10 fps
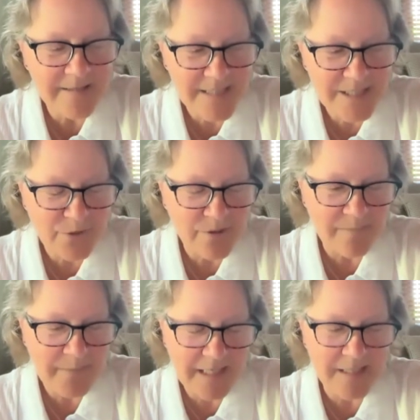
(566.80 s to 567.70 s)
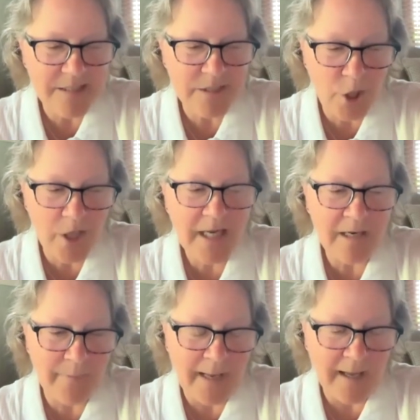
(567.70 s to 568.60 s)
this story because
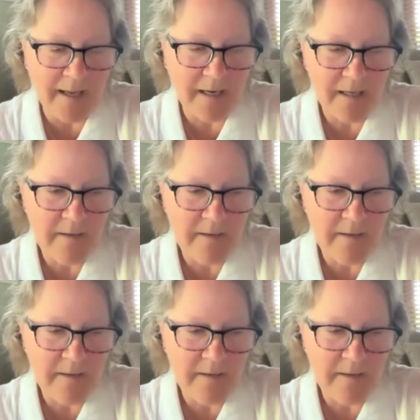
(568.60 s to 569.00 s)
looking back,